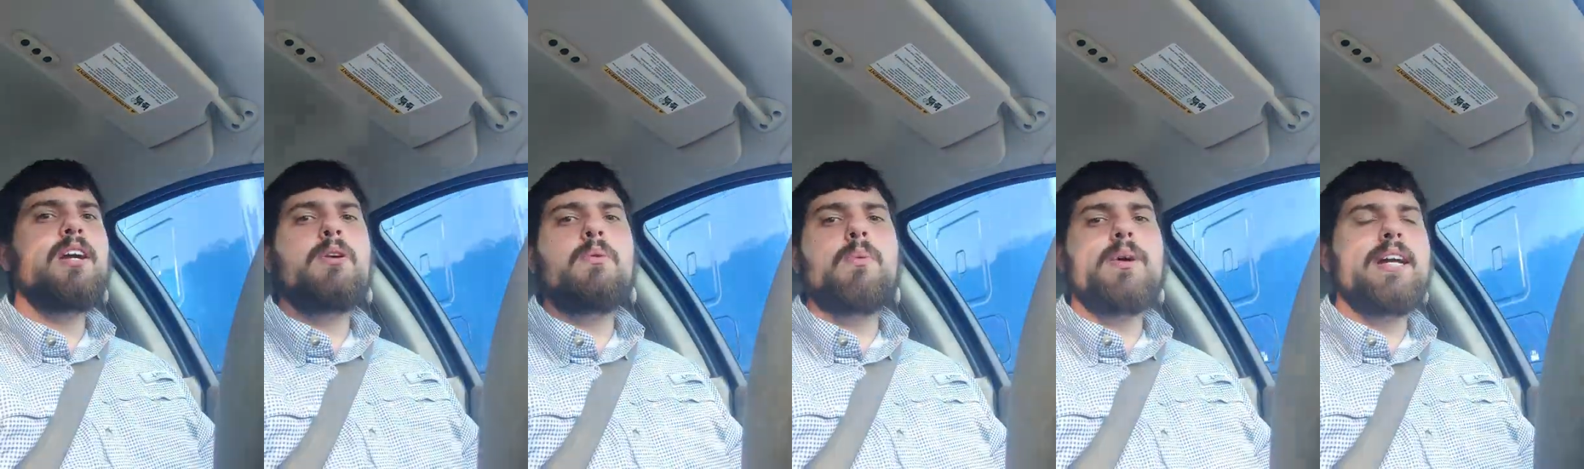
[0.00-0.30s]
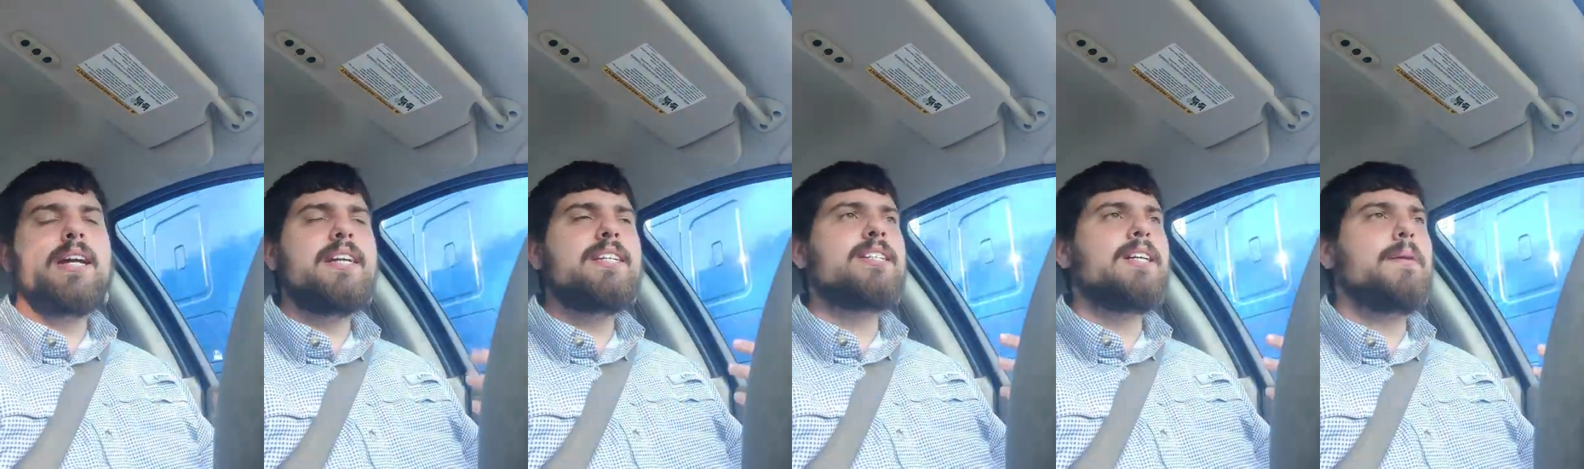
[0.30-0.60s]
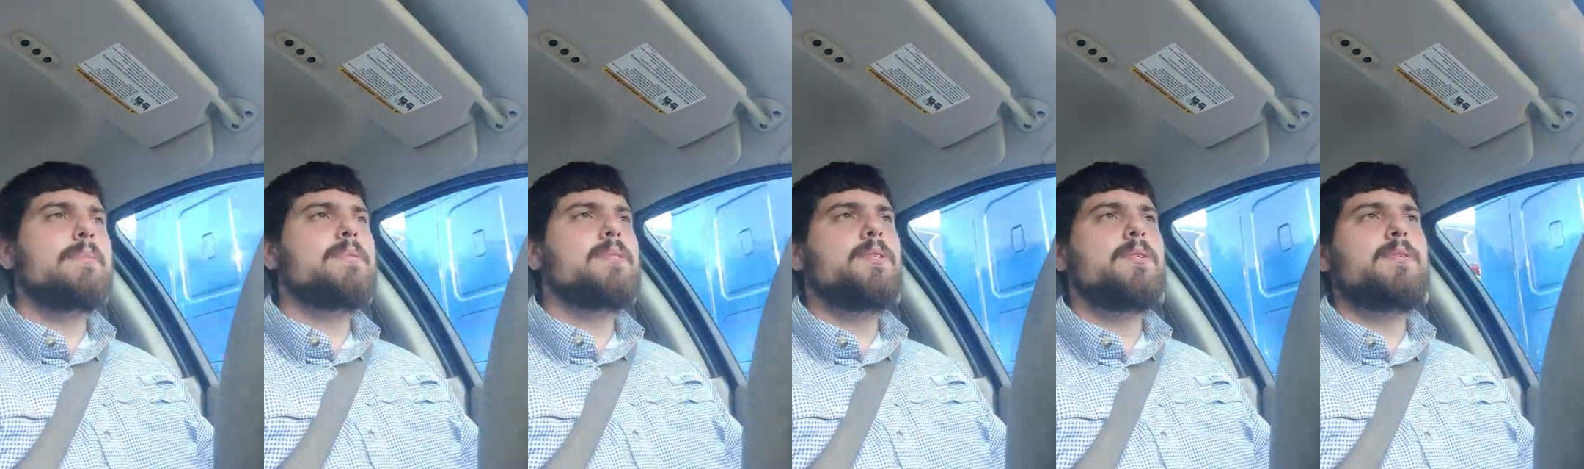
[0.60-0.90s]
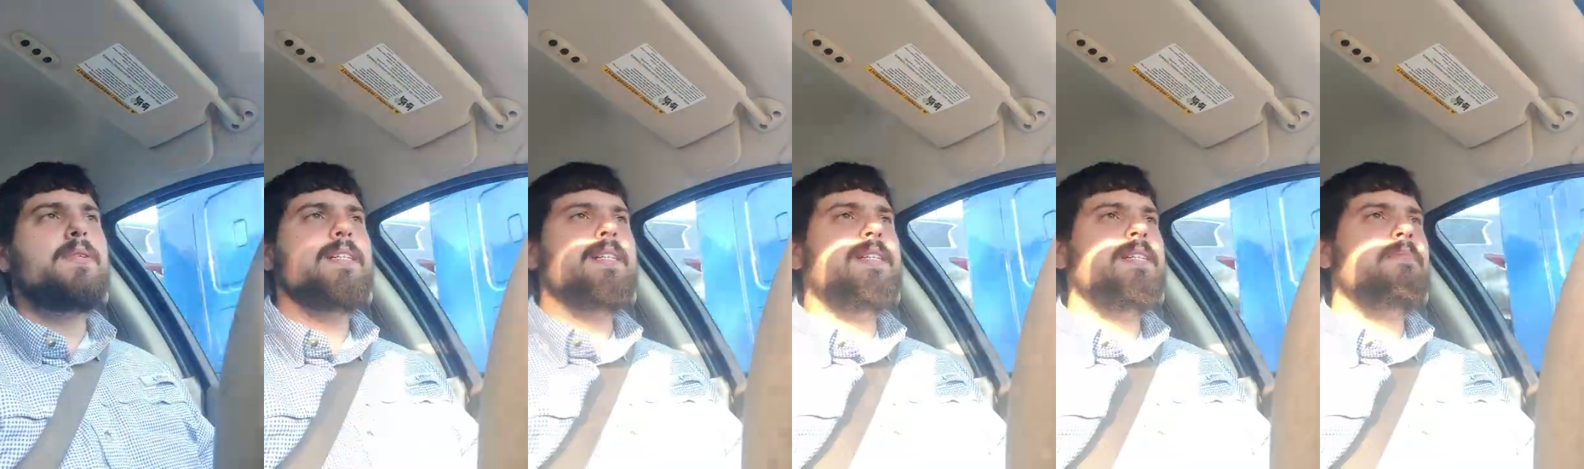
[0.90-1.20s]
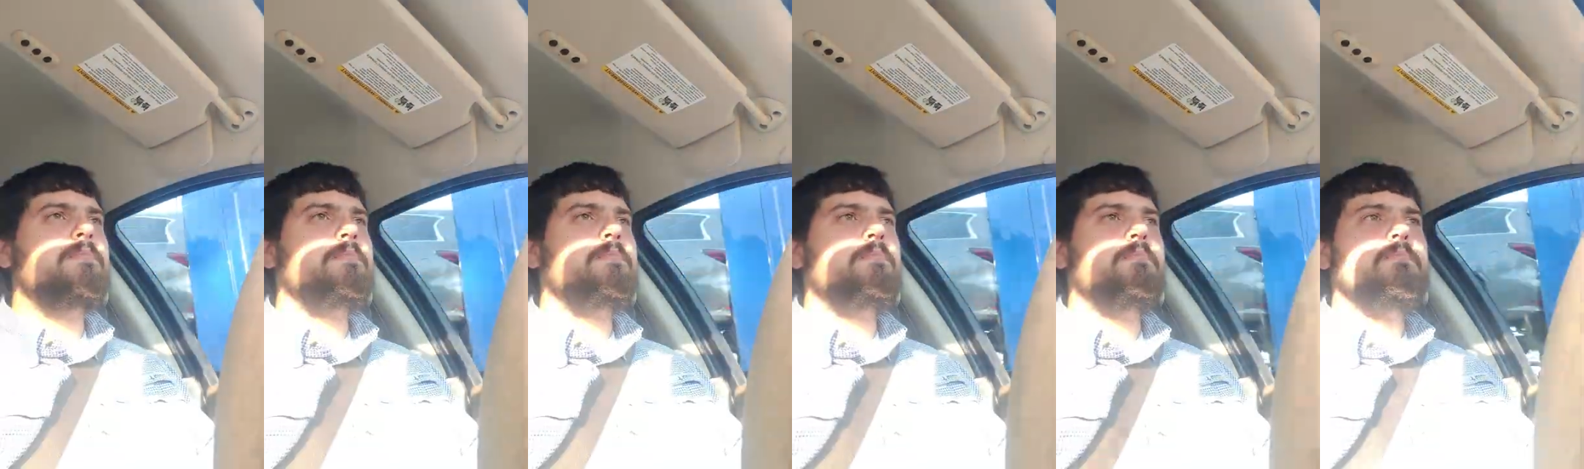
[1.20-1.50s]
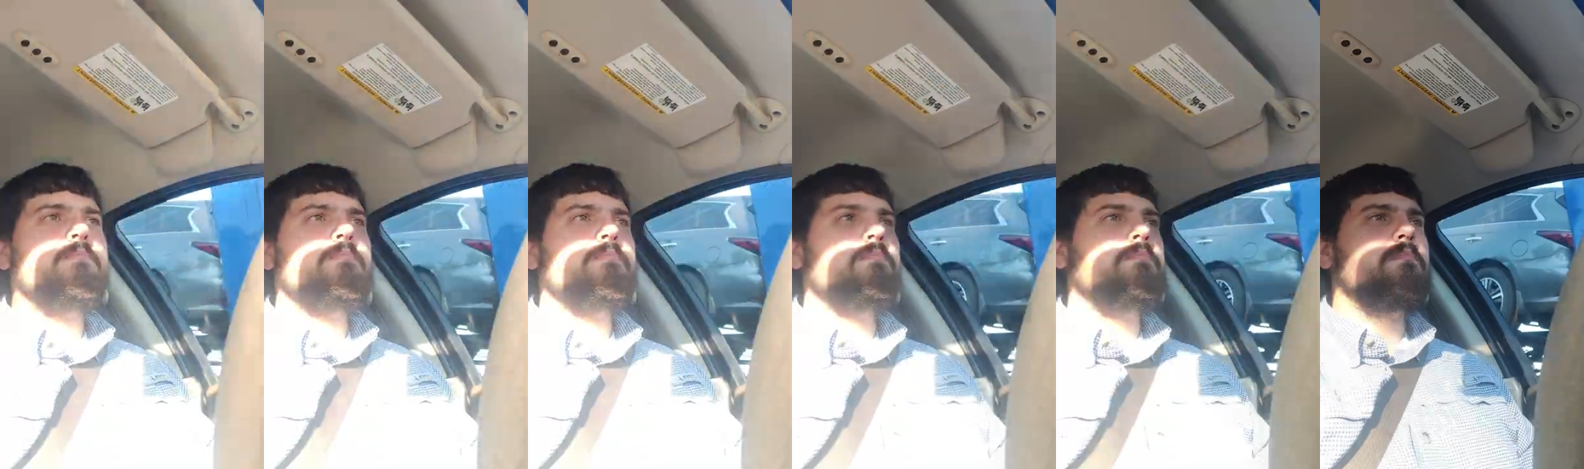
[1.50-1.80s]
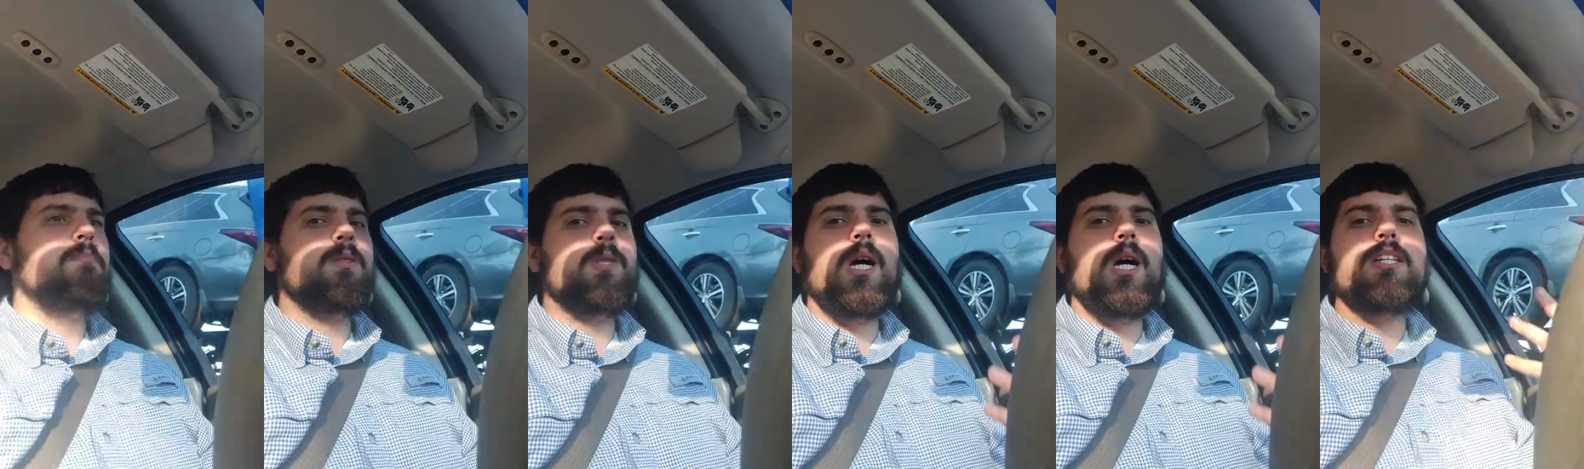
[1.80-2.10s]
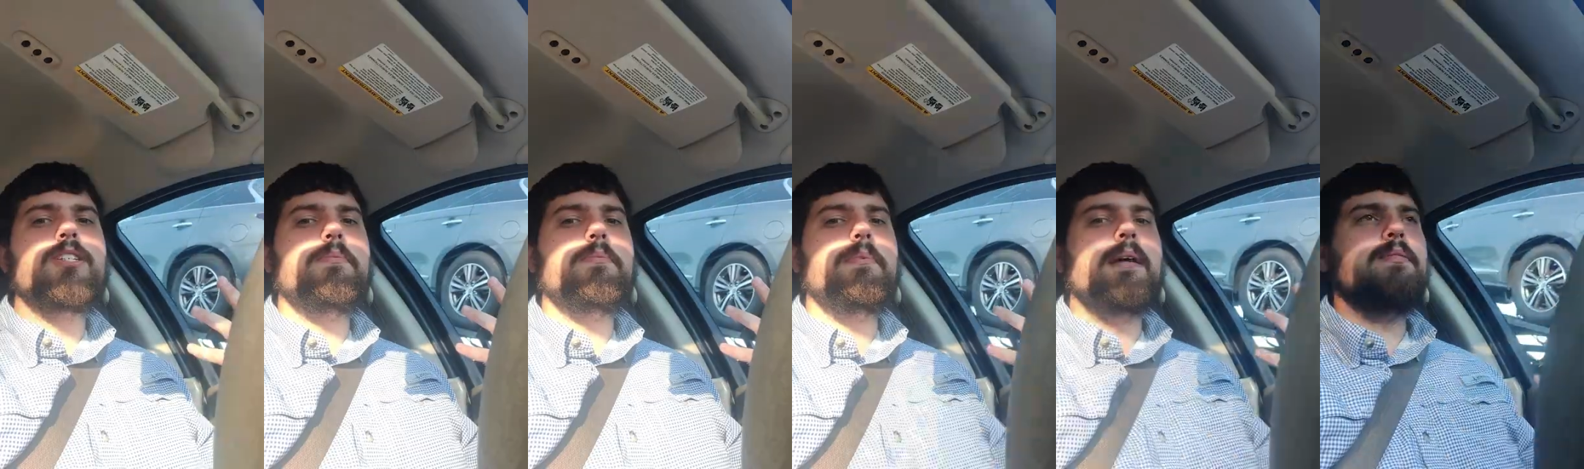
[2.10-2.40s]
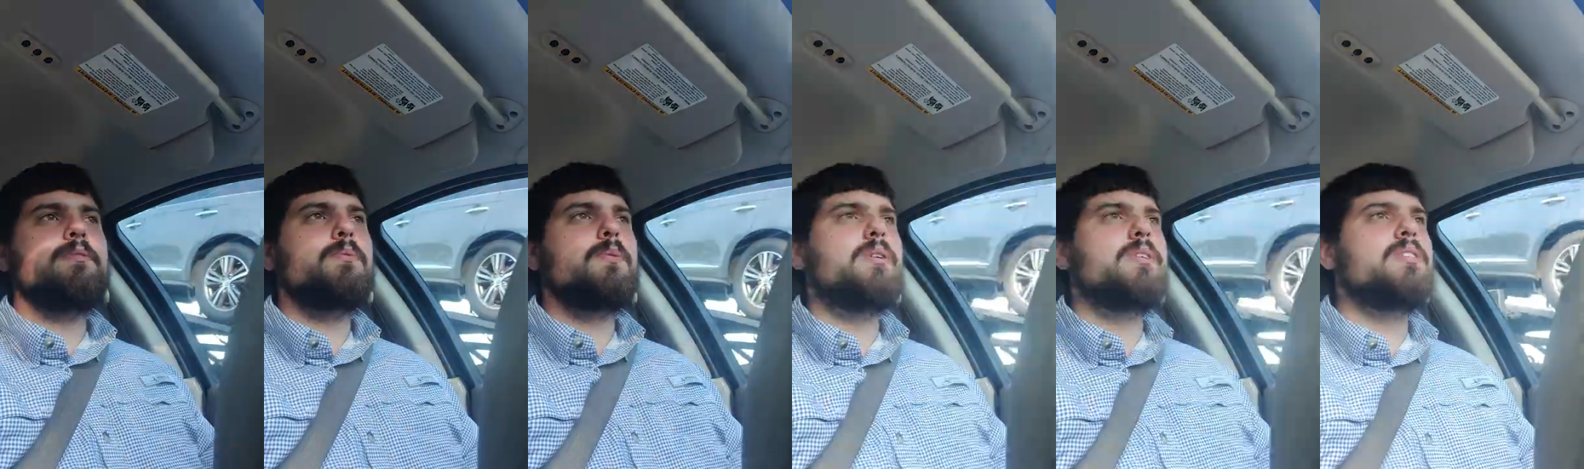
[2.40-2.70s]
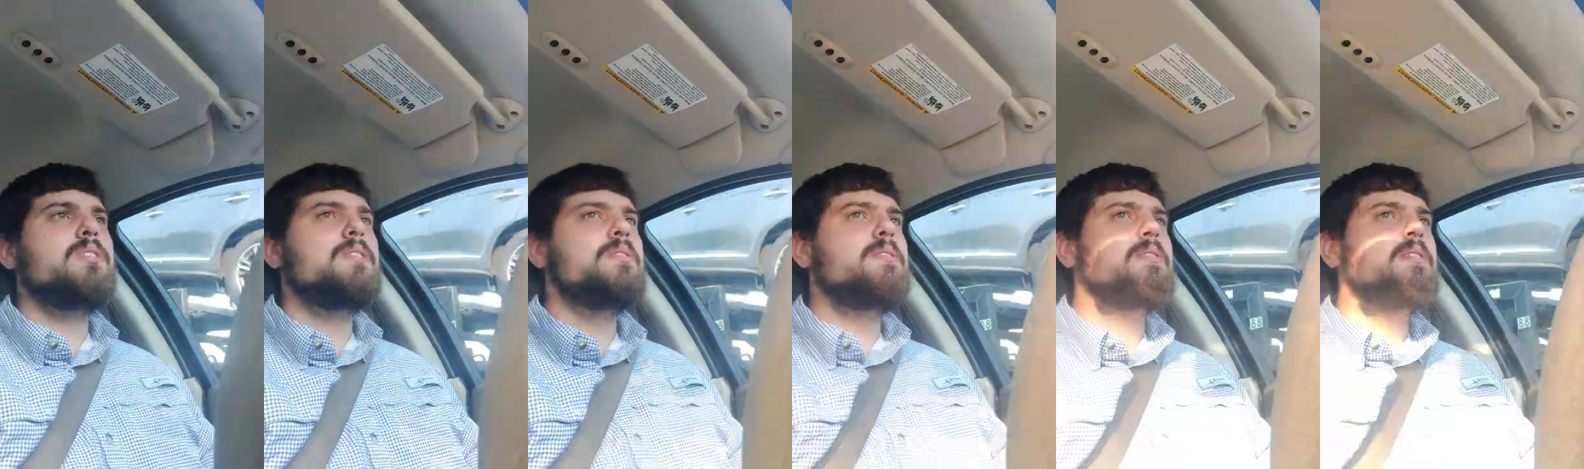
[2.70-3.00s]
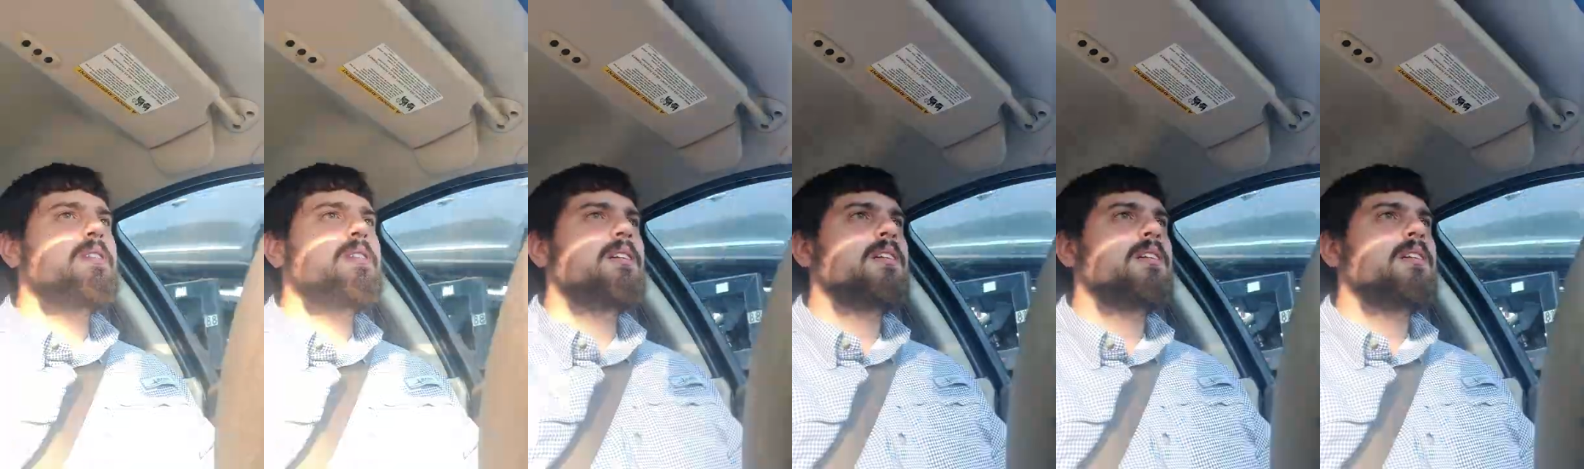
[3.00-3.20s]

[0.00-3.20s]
what he's up to, and then talk to him afterwards and